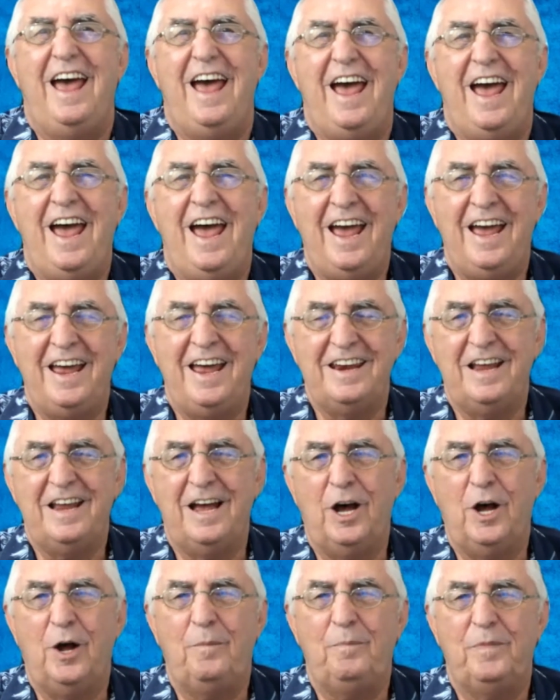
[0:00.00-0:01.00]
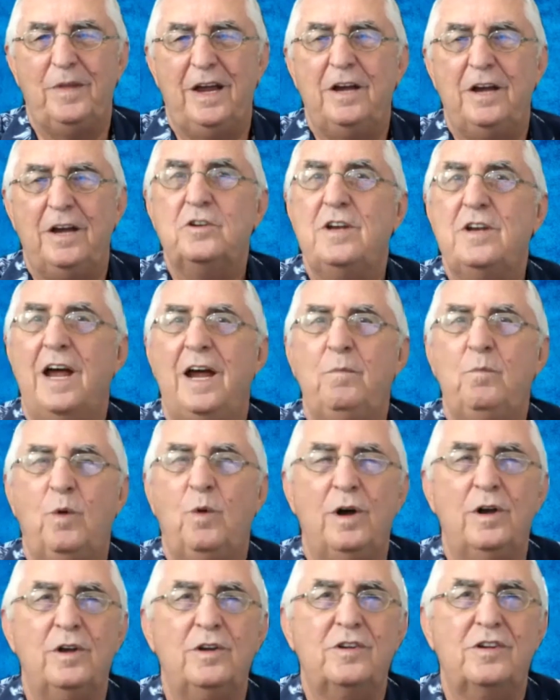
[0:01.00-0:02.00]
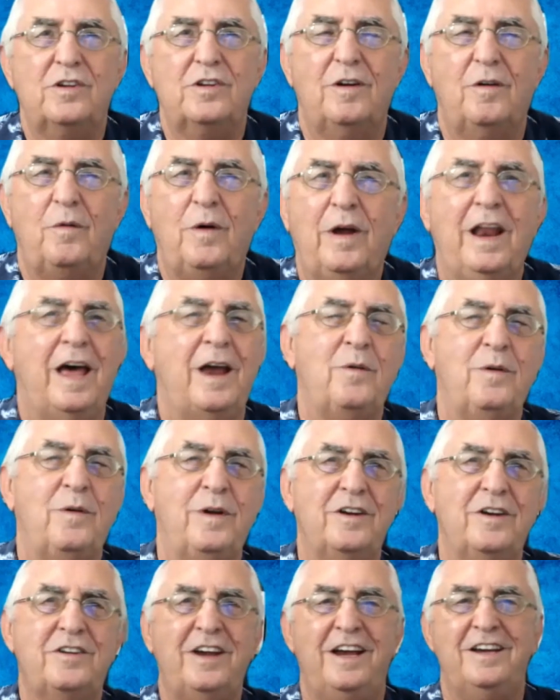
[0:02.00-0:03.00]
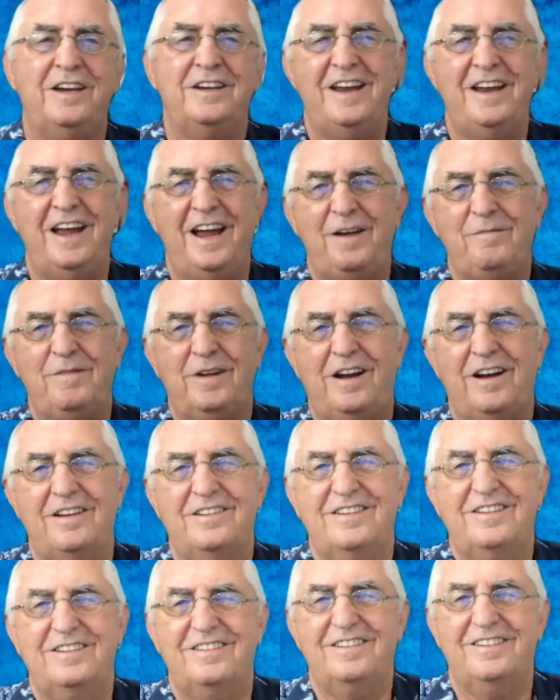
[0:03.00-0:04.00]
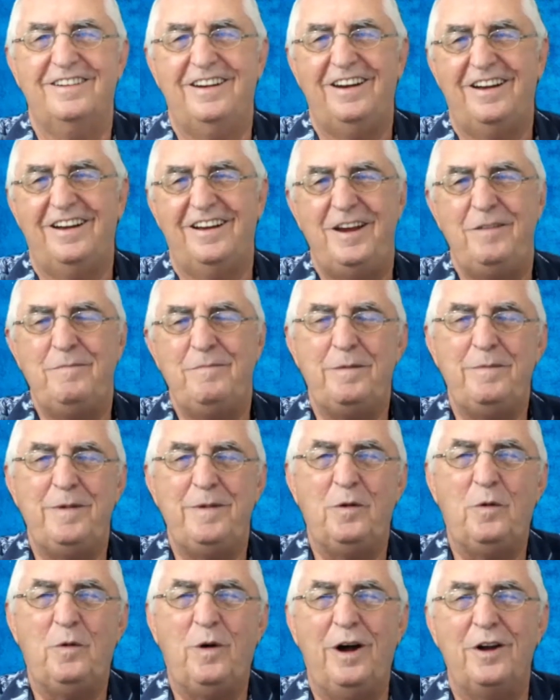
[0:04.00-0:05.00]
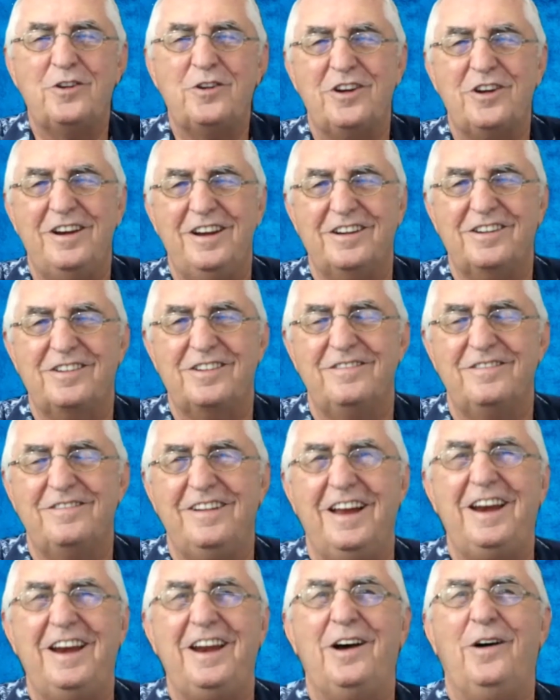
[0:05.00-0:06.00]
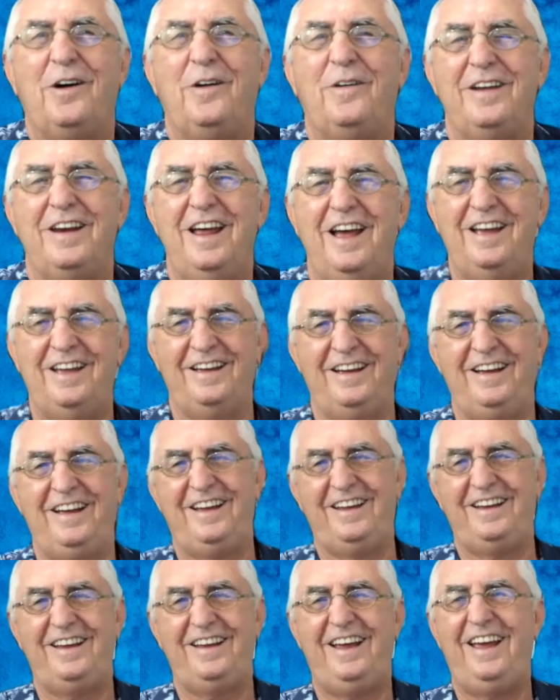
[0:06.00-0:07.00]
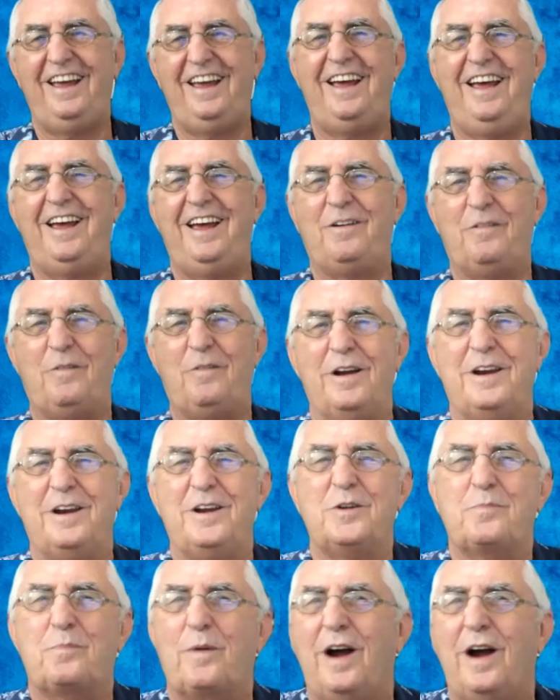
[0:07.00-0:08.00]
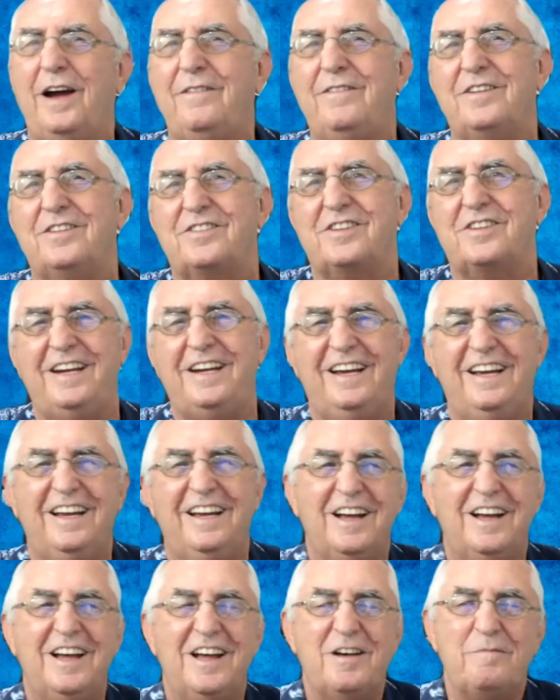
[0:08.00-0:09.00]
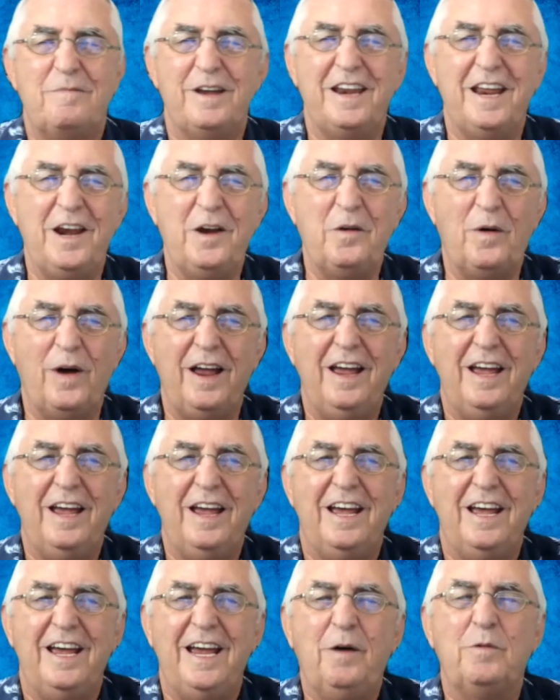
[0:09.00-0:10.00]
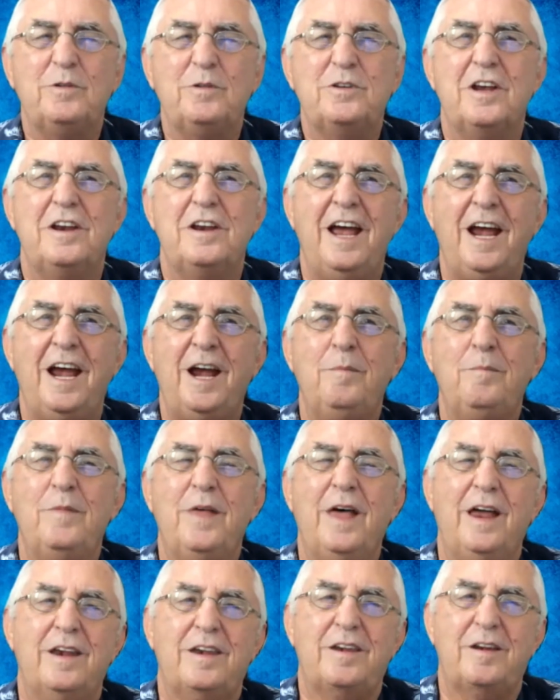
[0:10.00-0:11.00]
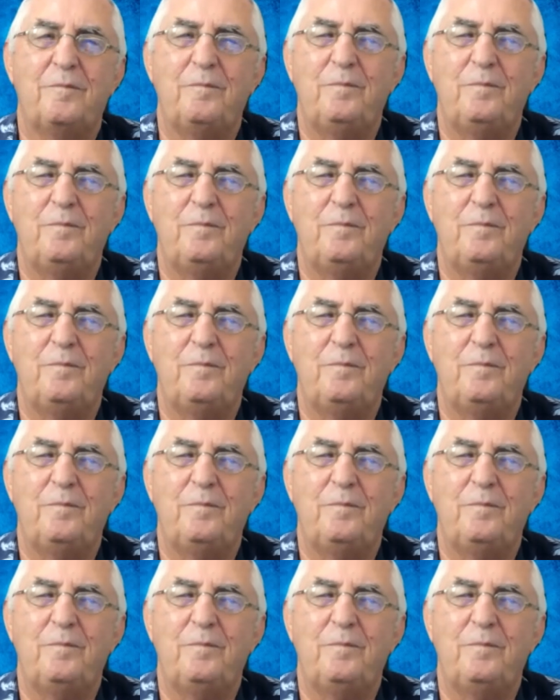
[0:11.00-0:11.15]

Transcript: And his name was, well, I don't want to say his name because he may be watching this video and want his privacy. But anyway, it was a name that